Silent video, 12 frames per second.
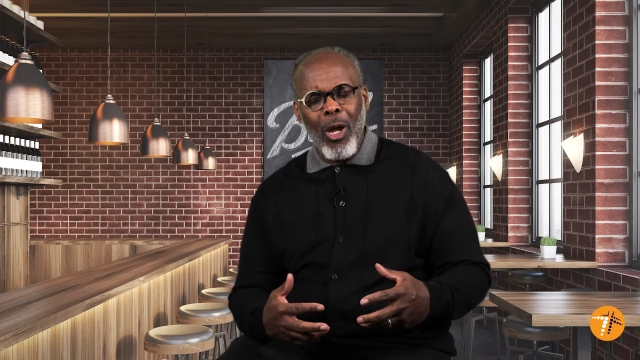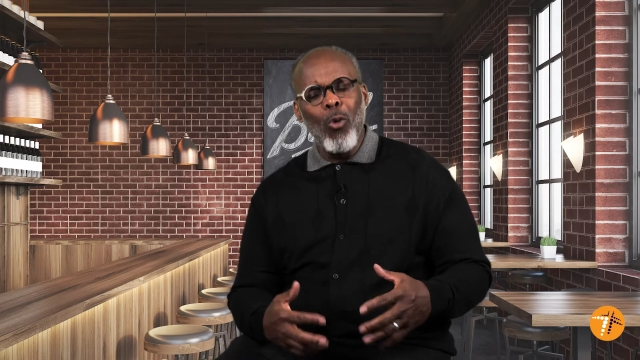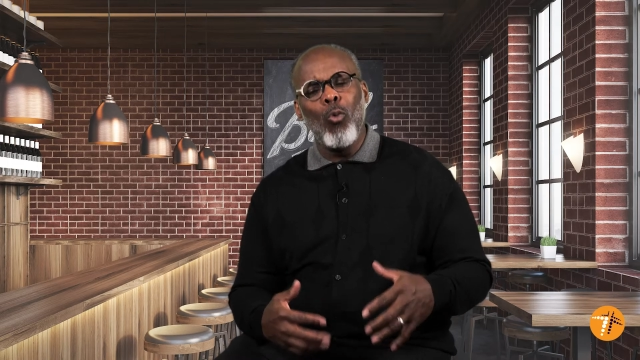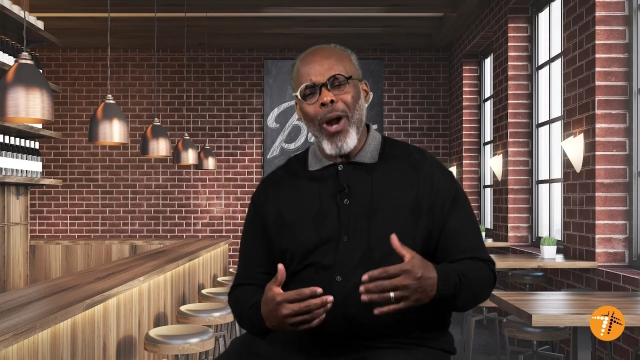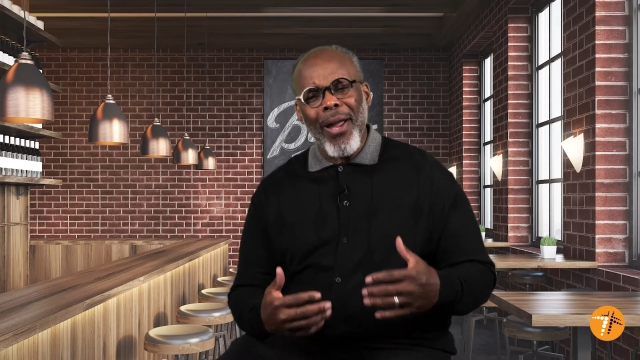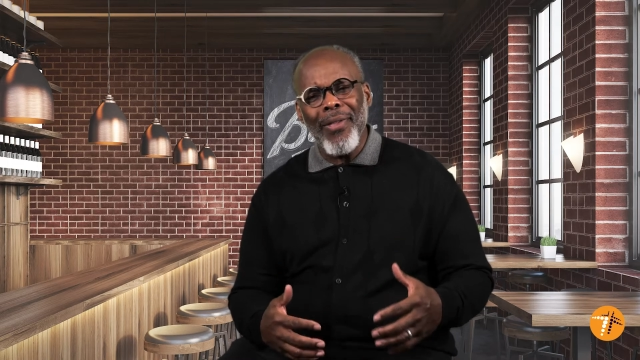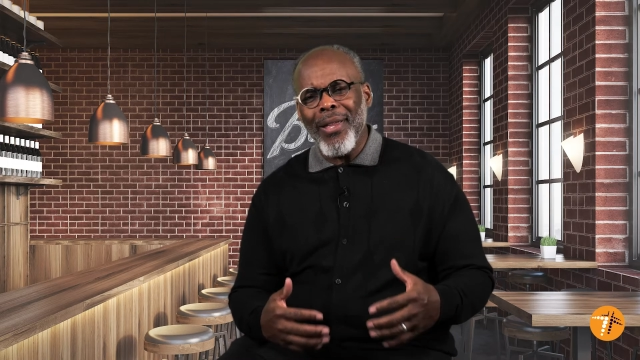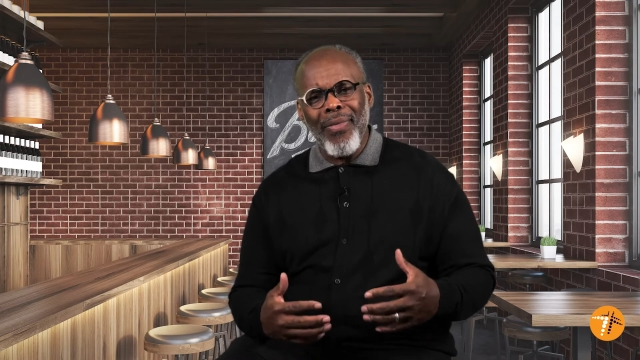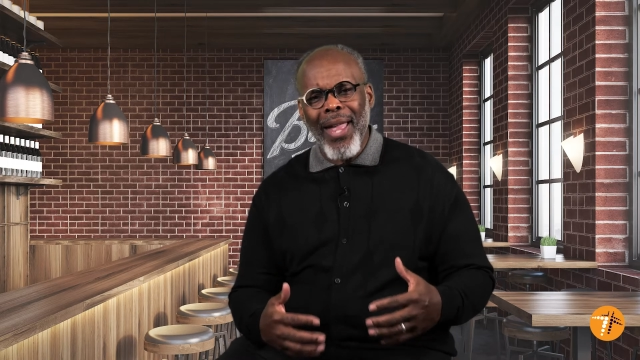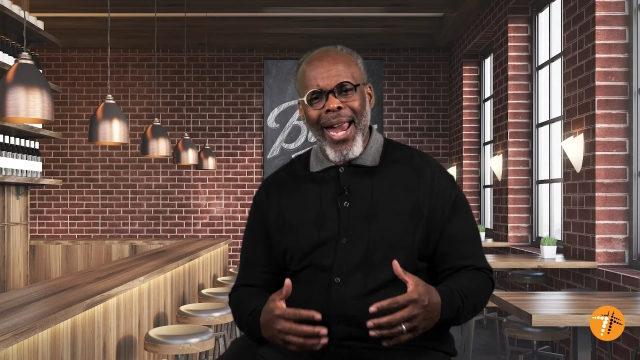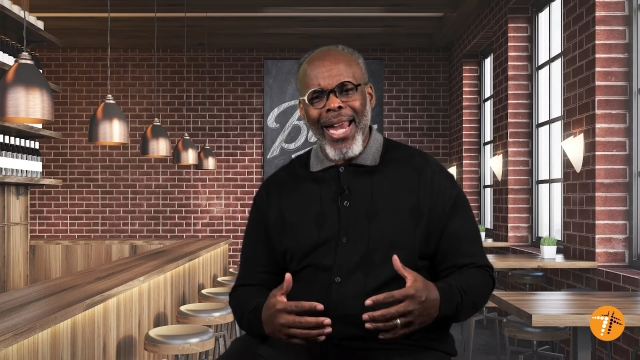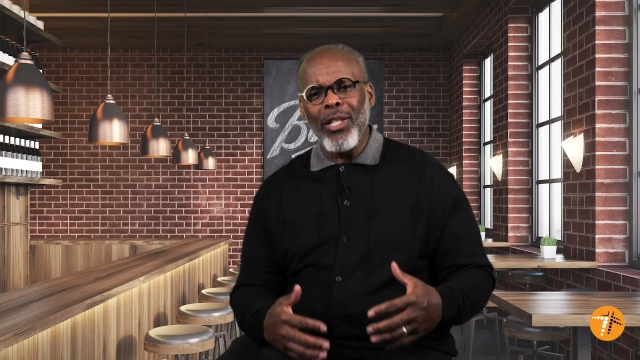whether
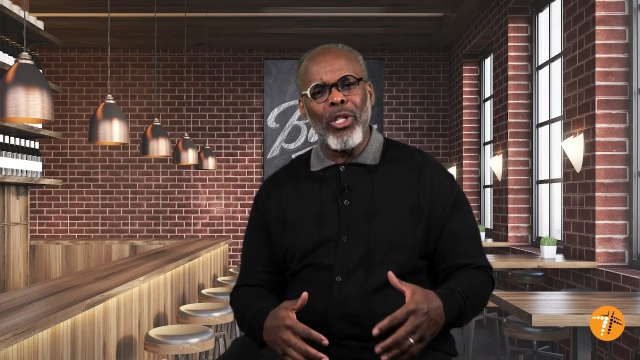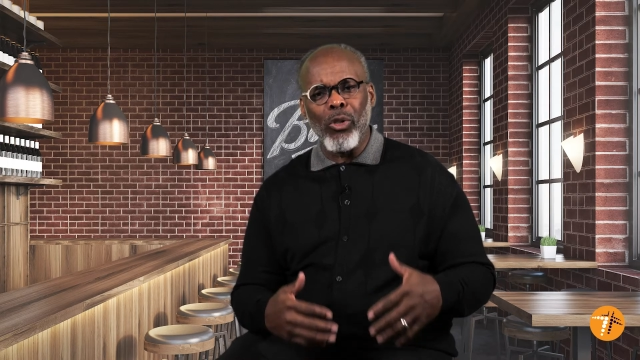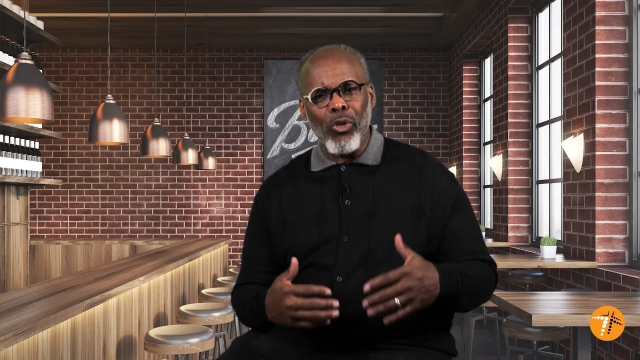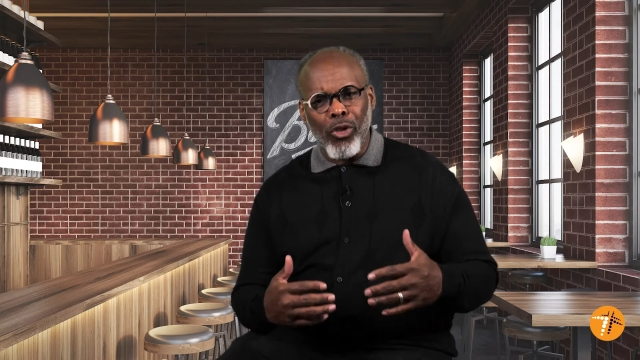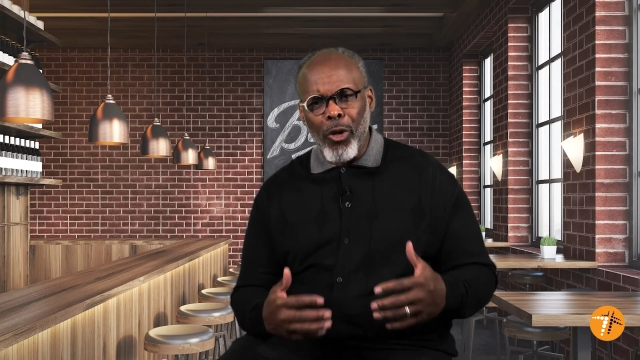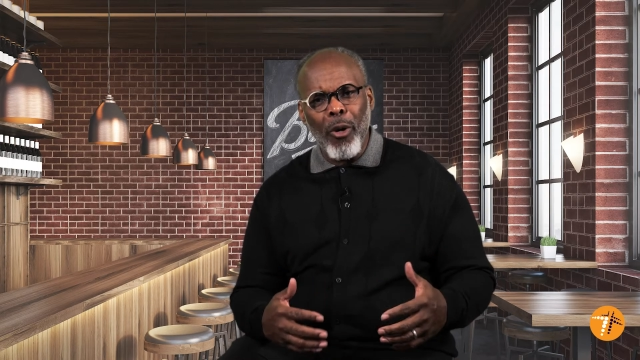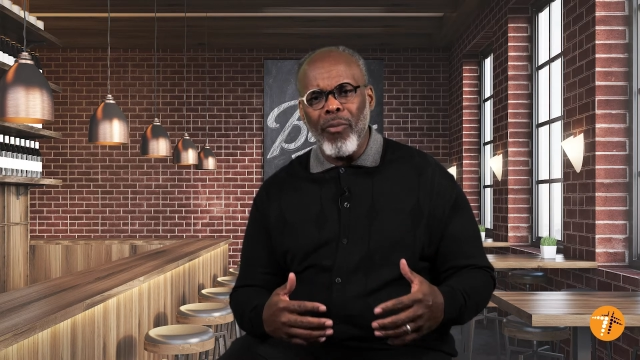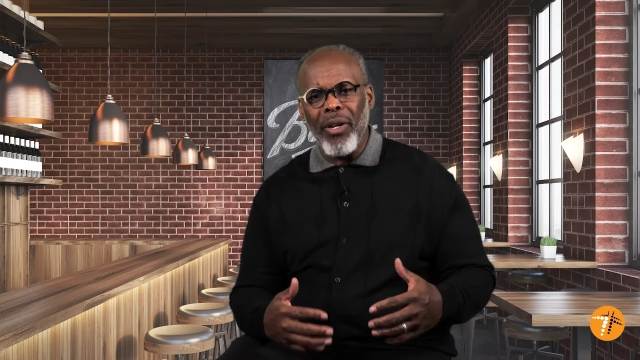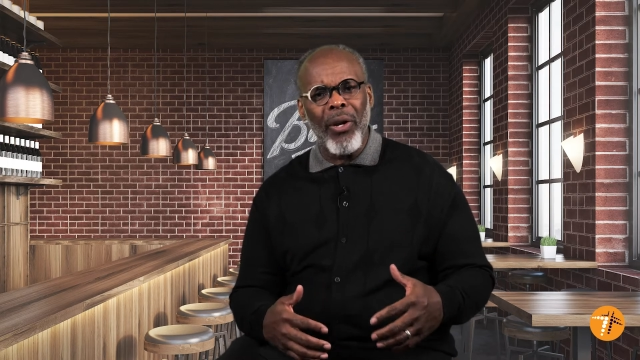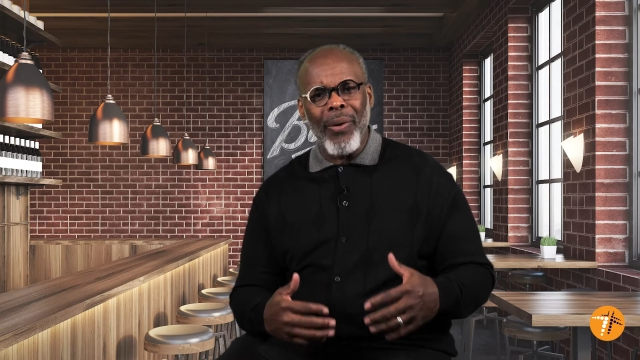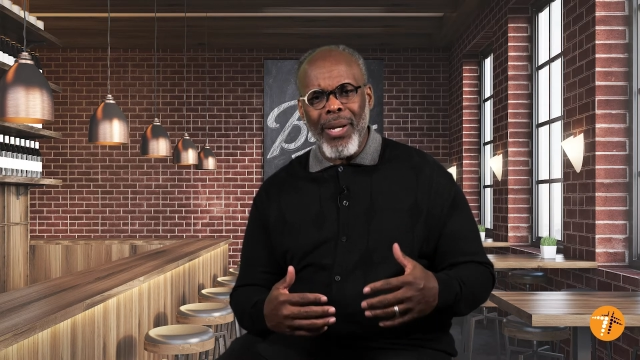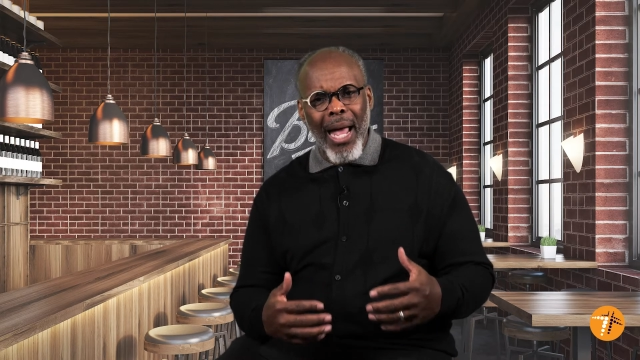they deserve it
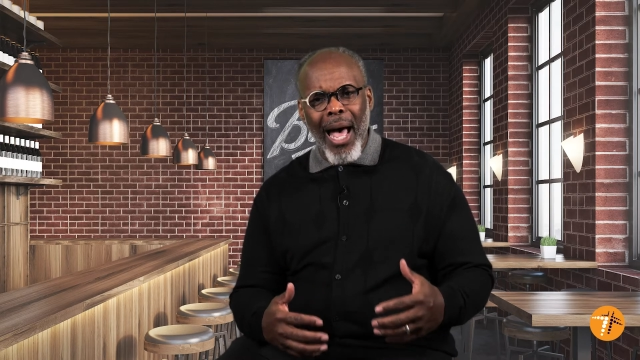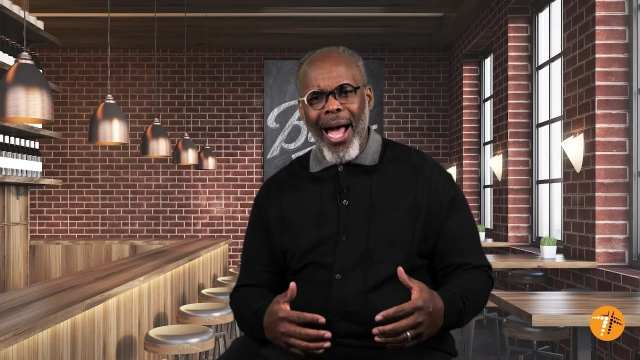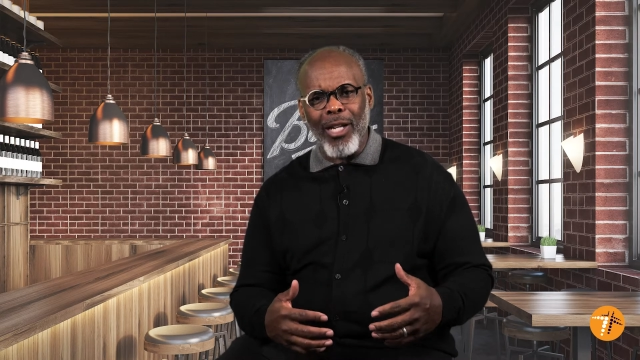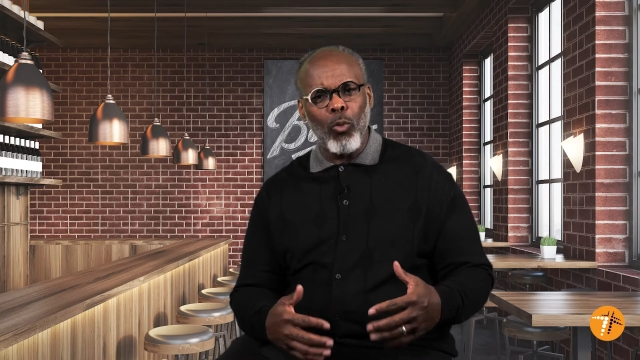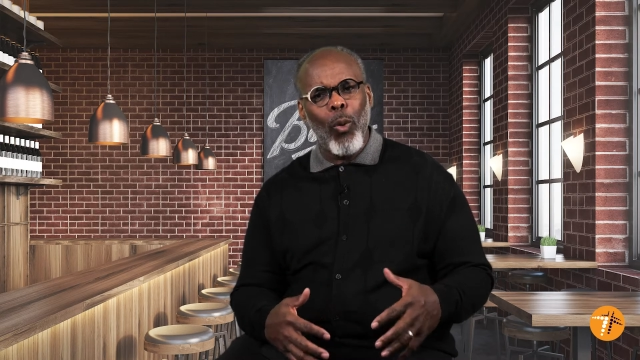or not,